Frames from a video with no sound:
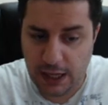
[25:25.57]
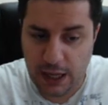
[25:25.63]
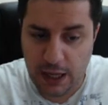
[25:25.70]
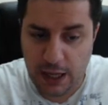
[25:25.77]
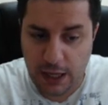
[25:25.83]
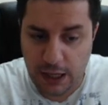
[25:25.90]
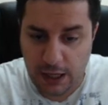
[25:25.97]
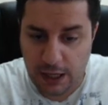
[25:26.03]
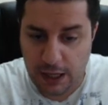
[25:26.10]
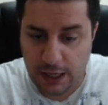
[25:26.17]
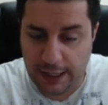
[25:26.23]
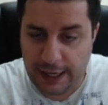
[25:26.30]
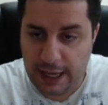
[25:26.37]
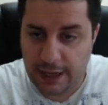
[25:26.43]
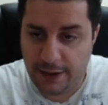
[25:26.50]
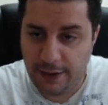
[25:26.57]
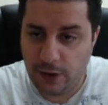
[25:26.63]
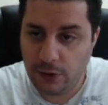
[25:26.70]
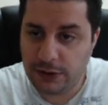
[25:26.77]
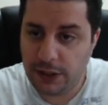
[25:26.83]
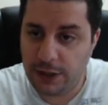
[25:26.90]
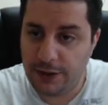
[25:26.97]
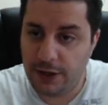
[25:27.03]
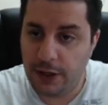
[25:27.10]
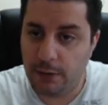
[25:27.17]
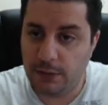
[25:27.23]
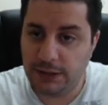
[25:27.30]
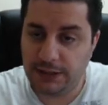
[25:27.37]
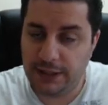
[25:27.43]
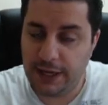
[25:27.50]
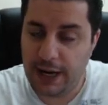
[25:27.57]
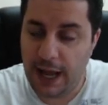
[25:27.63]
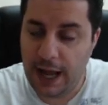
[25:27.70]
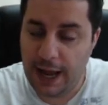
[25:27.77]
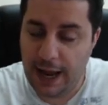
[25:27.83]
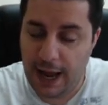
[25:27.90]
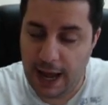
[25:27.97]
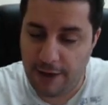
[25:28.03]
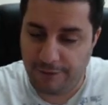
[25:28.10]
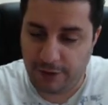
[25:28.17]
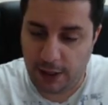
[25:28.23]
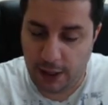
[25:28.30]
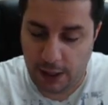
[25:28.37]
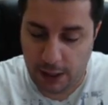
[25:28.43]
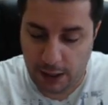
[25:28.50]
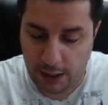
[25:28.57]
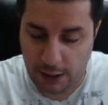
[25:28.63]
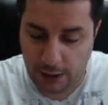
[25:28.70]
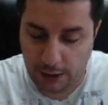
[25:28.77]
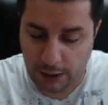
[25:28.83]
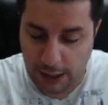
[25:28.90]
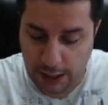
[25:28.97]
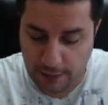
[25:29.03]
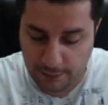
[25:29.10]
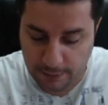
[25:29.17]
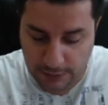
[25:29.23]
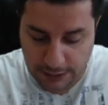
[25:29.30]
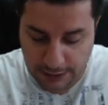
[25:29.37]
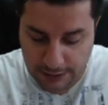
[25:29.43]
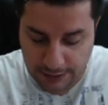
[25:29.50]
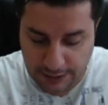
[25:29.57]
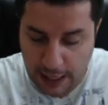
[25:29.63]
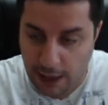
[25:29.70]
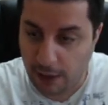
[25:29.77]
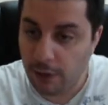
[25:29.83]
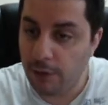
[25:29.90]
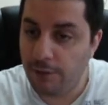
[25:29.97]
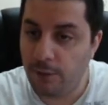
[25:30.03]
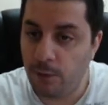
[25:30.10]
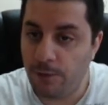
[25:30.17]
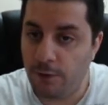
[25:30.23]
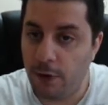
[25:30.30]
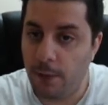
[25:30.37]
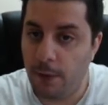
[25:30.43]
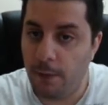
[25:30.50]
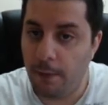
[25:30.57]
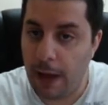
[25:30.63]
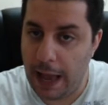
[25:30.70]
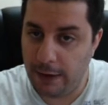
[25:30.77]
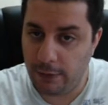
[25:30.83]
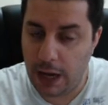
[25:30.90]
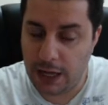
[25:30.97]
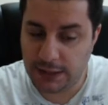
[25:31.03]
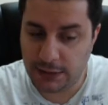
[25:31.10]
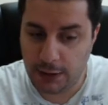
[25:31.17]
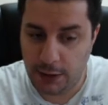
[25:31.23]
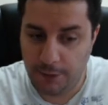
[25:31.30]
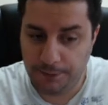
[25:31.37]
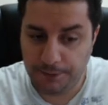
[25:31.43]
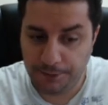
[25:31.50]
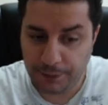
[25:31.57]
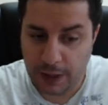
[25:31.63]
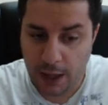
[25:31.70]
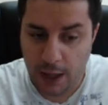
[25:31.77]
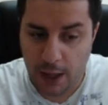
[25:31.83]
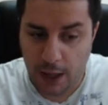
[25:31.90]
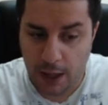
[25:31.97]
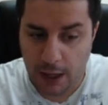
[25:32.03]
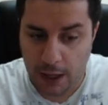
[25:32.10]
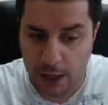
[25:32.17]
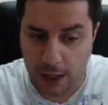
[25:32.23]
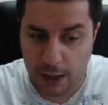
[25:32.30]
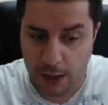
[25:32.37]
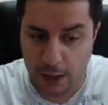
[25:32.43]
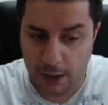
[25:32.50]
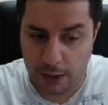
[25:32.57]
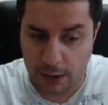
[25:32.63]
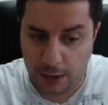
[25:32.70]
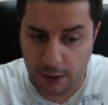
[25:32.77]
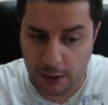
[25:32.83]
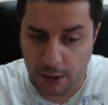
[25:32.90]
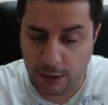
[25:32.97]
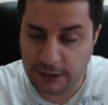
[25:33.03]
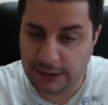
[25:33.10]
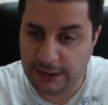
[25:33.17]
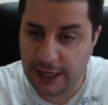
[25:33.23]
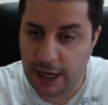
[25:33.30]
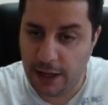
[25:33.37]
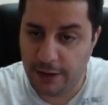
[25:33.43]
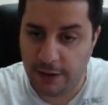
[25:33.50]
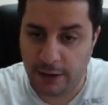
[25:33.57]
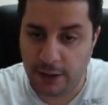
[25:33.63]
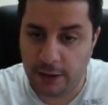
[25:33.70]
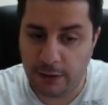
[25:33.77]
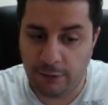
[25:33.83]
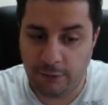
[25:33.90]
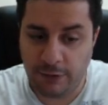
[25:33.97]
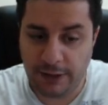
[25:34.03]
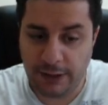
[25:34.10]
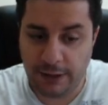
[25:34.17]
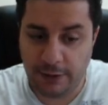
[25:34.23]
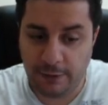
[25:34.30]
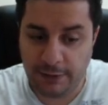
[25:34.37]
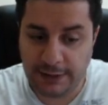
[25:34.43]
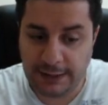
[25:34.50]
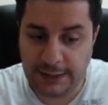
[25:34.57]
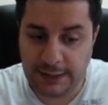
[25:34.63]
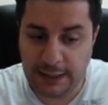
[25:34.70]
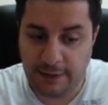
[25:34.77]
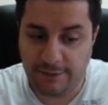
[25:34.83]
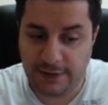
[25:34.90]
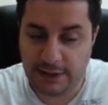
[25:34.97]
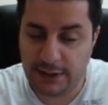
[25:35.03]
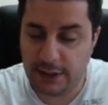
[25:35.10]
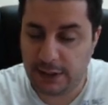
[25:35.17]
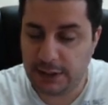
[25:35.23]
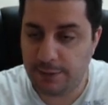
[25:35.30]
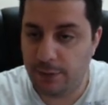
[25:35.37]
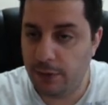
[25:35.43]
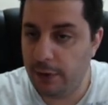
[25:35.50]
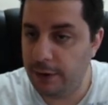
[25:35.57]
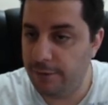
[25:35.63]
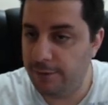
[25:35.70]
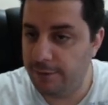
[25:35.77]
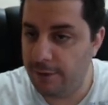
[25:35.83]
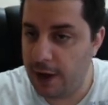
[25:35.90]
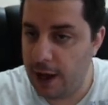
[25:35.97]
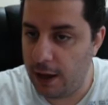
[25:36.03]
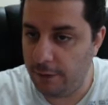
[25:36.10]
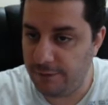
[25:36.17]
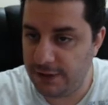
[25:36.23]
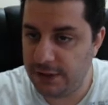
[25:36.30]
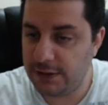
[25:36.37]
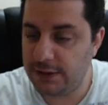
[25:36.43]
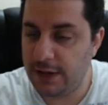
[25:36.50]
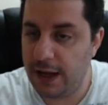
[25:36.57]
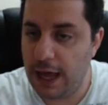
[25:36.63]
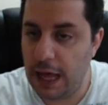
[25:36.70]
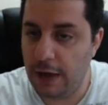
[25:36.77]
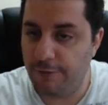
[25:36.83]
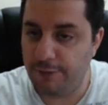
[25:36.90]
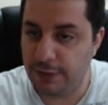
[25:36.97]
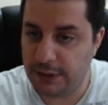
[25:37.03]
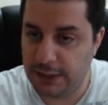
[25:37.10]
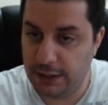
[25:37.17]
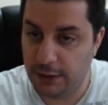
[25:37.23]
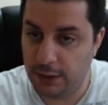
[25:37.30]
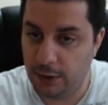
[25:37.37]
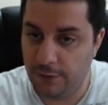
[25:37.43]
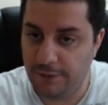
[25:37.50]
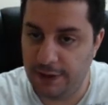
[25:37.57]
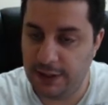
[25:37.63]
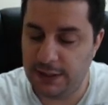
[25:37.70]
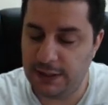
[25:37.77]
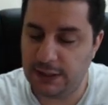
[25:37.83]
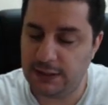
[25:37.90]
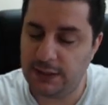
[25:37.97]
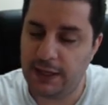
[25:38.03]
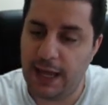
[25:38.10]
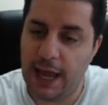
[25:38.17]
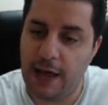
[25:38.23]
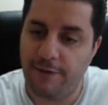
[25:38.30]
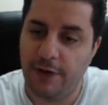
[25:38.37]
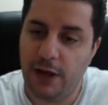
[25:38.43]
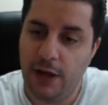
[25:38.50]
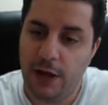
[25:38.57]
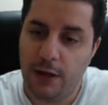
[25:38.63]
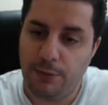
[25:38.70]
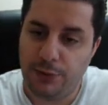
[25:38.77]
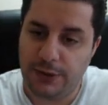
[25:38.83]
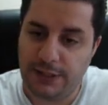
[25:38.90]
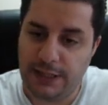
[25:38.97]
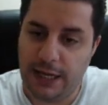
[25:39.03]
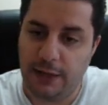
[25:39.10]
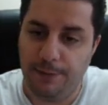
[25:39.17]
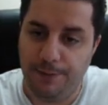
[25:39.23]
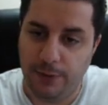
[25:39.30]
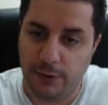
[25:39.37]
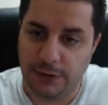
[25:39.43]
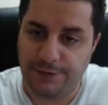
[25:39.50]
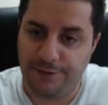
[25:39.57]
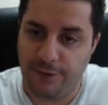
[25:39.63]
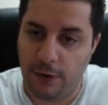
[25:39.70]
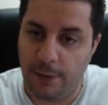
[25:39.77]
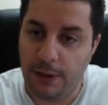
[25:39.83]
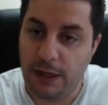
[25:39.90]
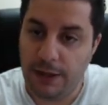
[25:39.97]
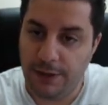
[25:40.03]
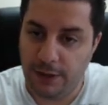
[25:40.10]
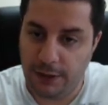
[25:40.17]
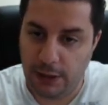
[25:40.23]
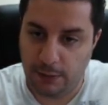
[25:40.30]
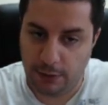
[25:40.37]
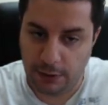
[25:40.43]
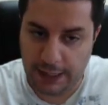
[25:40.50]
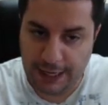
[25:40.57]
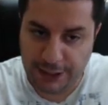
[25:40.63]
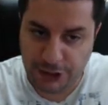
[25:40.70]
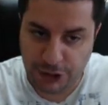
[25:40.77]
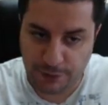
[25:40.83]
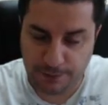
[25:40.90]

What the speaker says: Again, those are the numbers that I have came down from my roster. Altogether, you're going to receive 6.5%, a little over than 6.5% boost from the double edge.